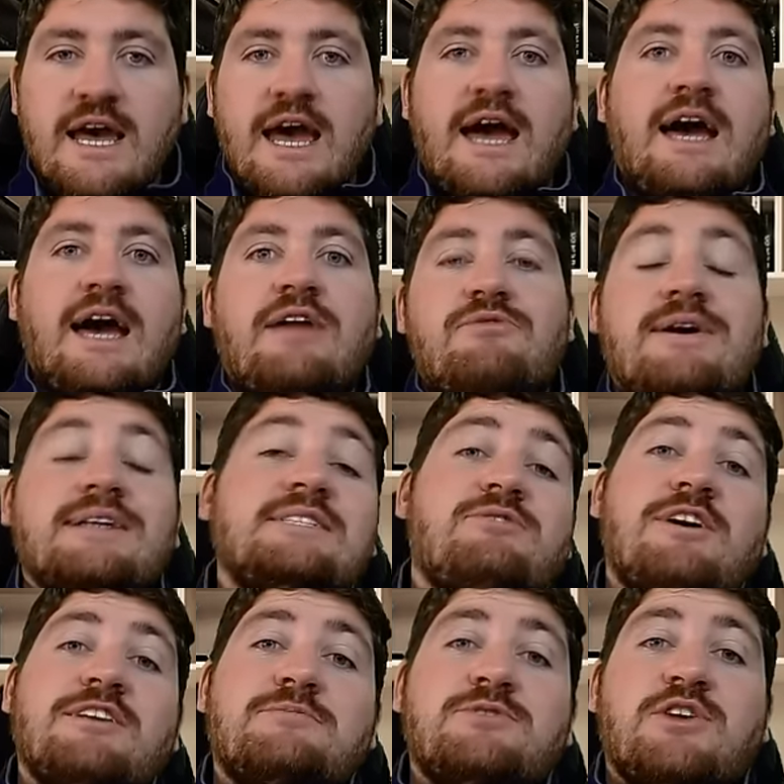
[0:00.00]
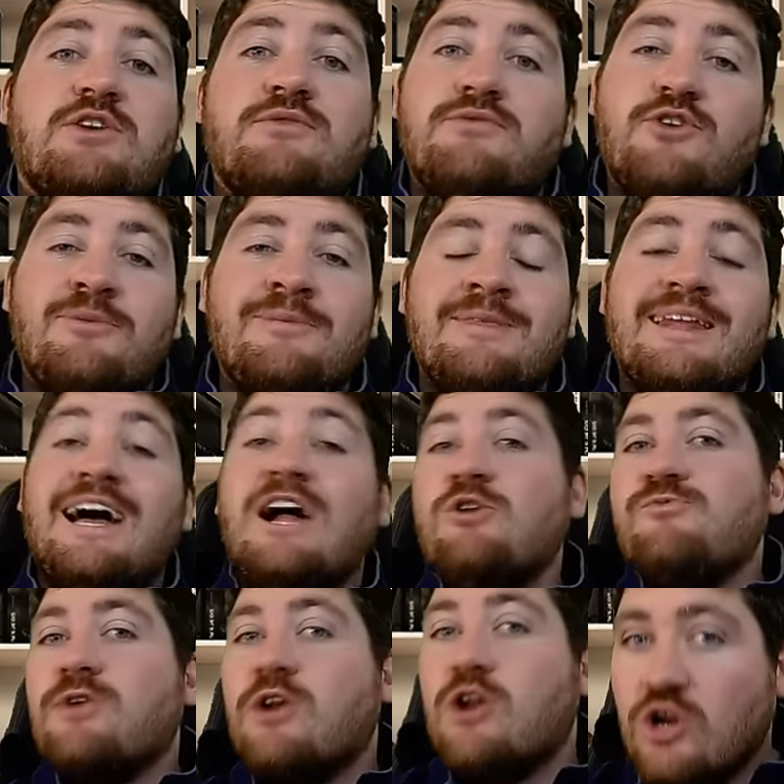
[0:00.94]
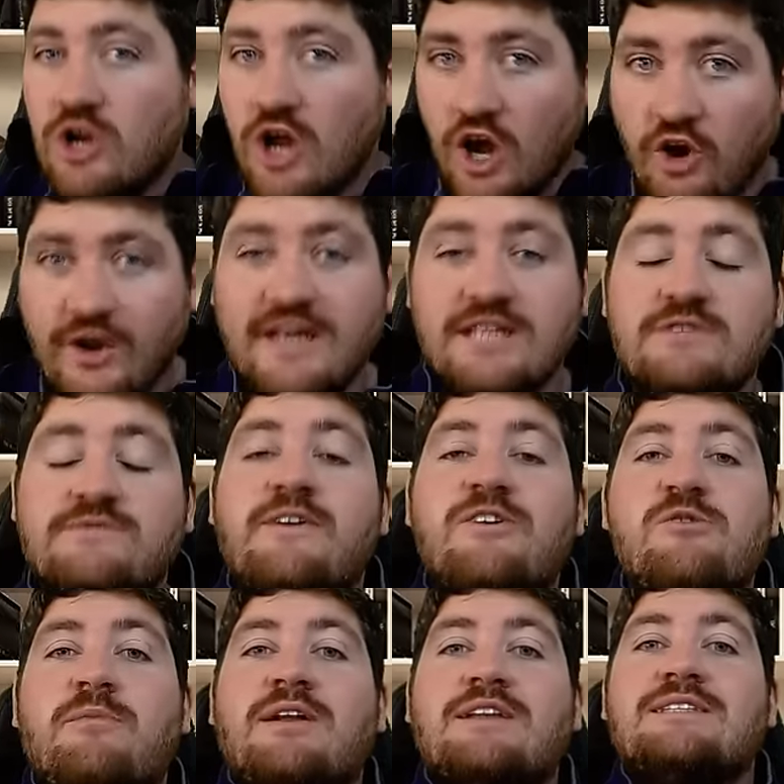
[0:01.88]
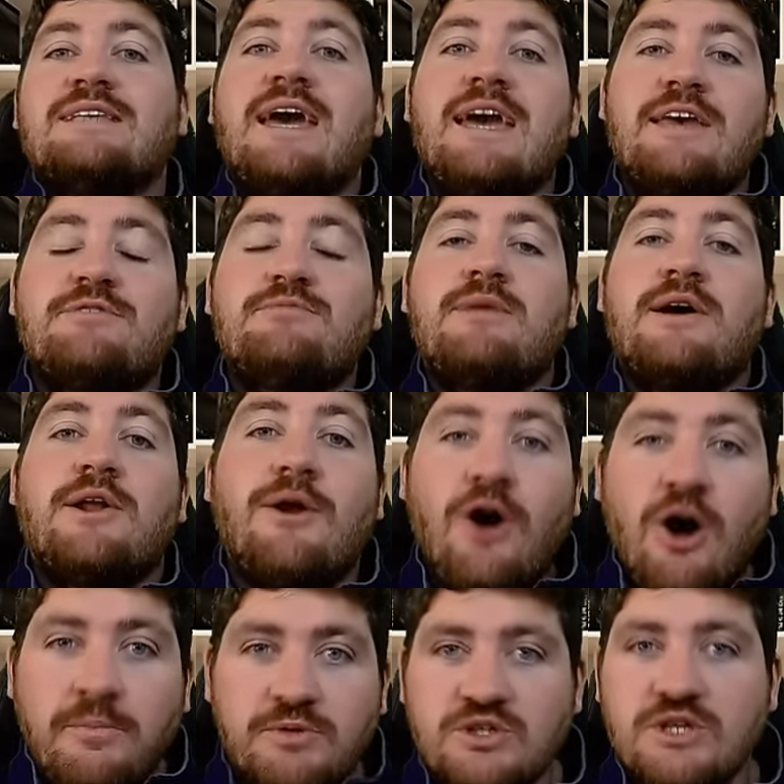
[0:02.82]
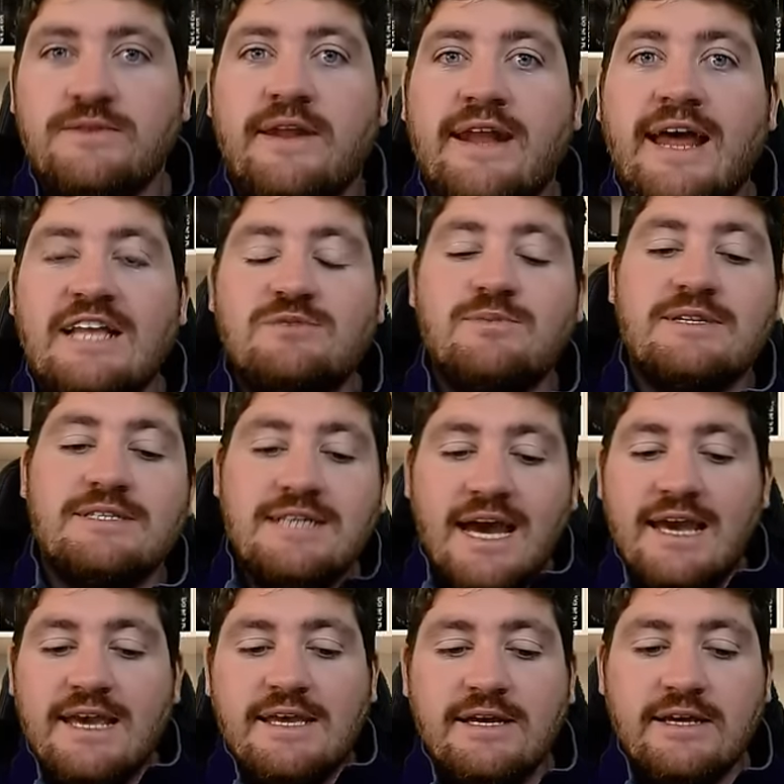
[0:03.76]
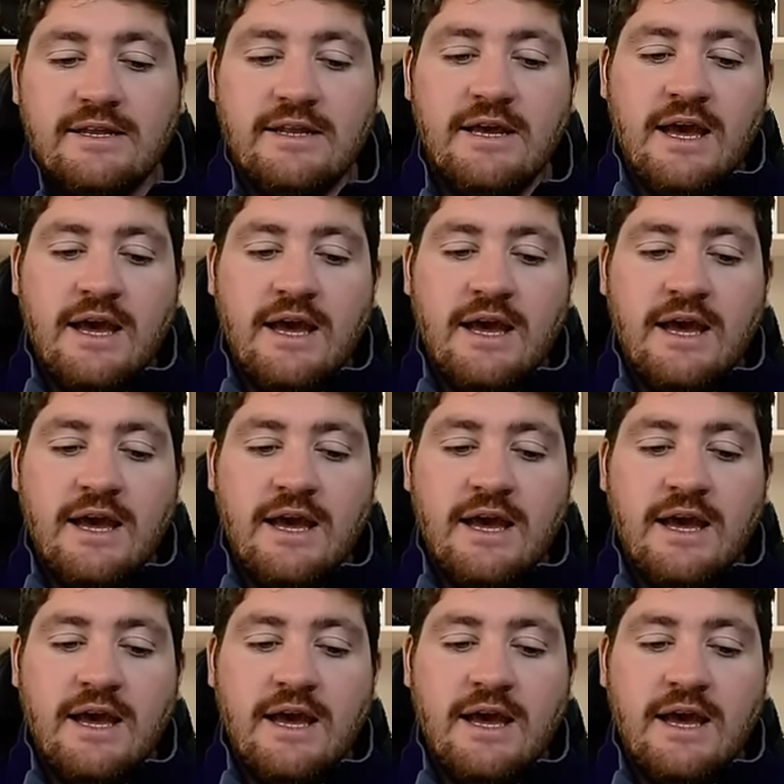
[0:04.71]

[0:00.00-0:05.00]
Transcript: And Rassie Erasmus was confirming that Elrich Louw is very much the eighth man option that has been taken.